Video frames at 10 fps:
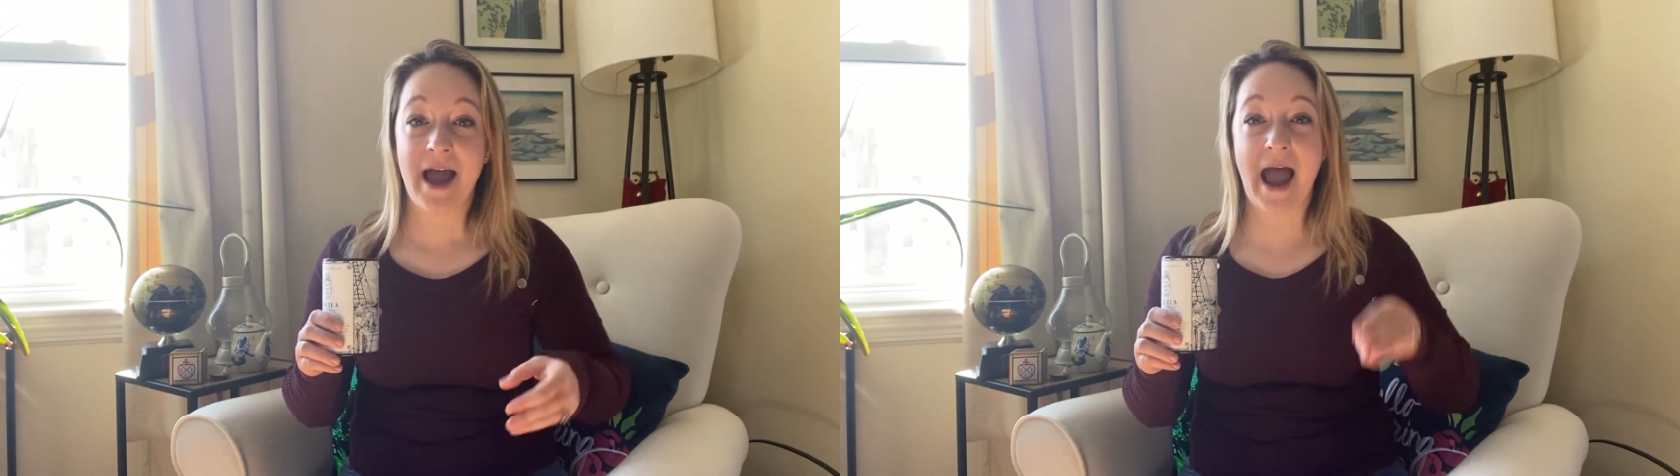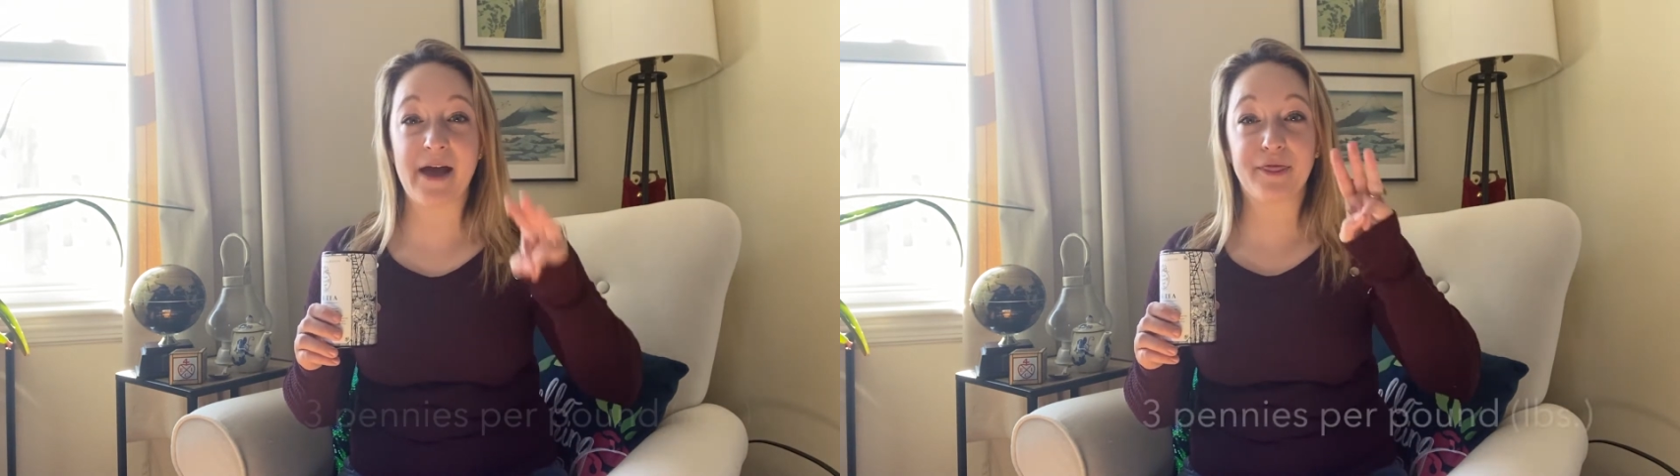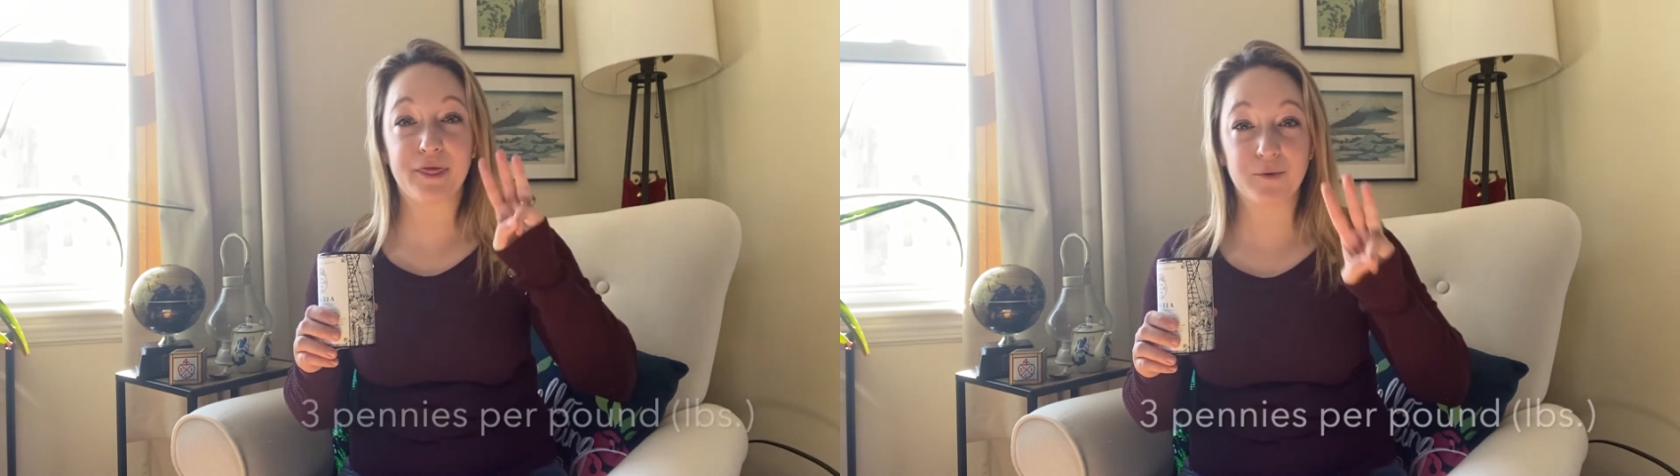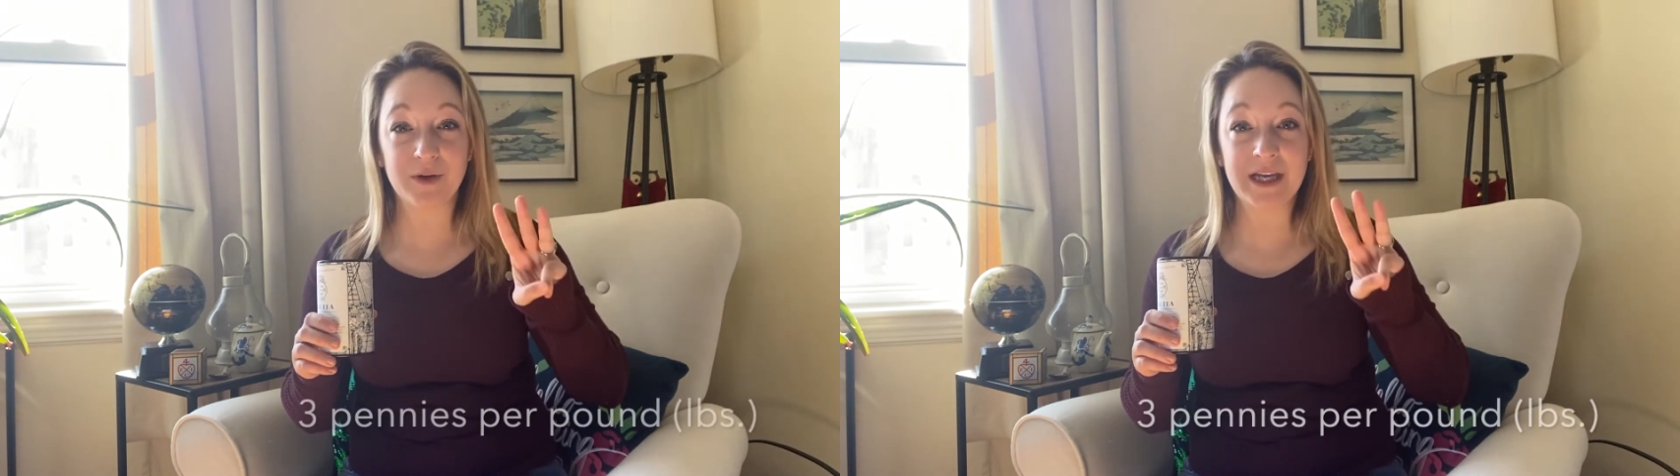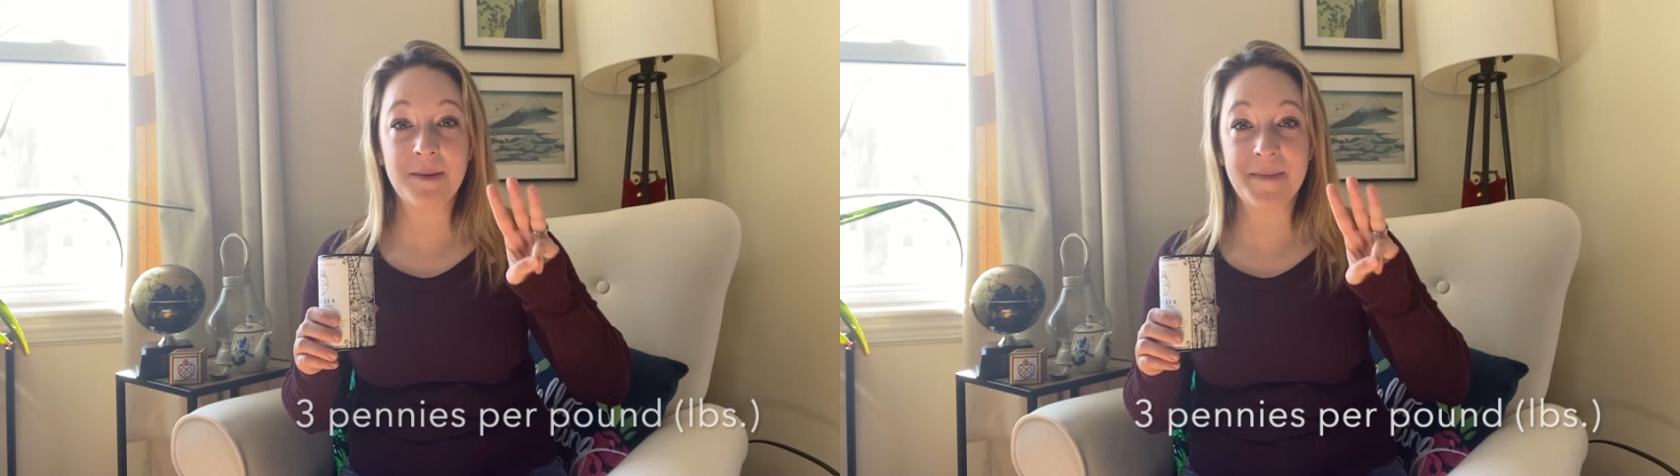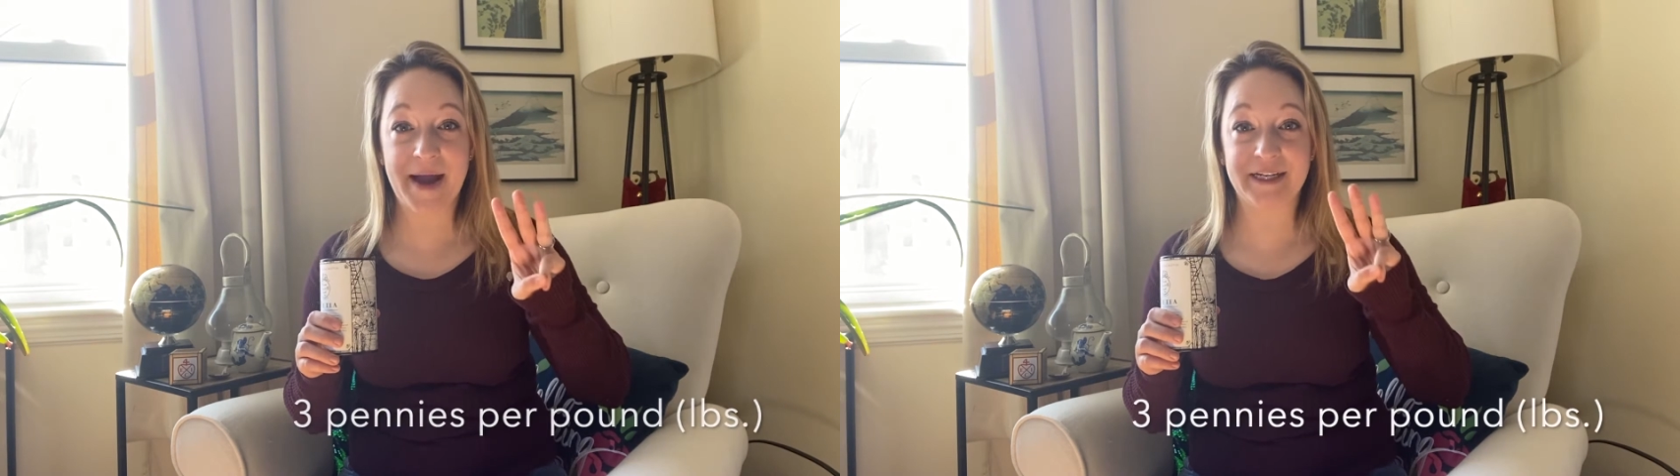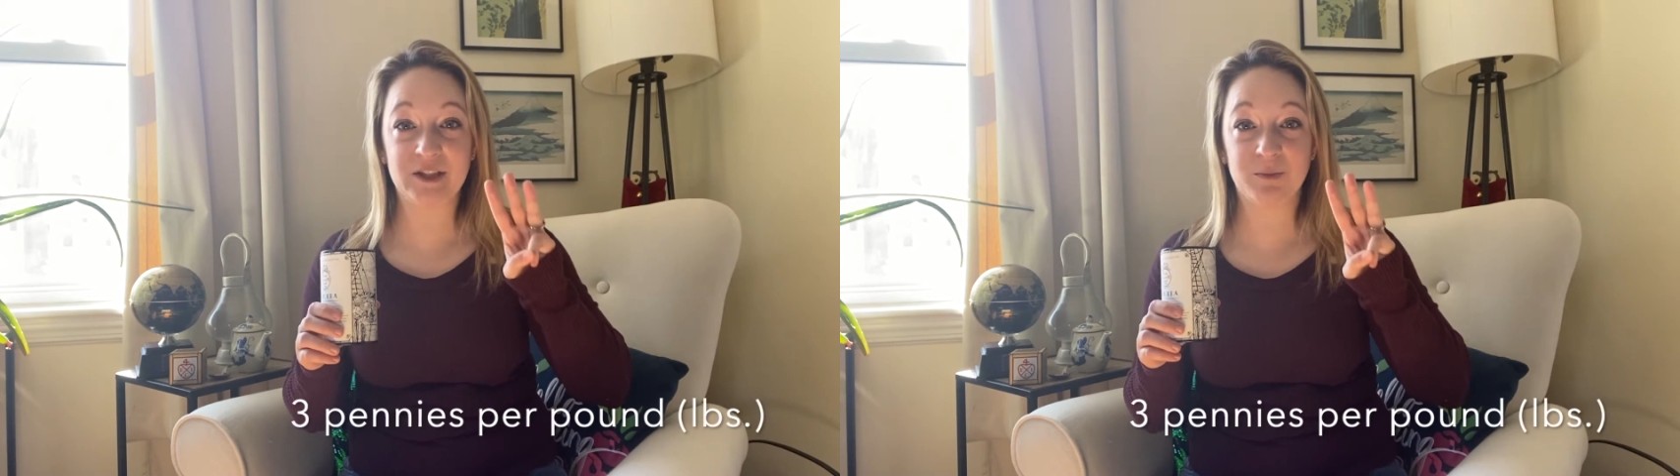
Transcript: at 3 pennies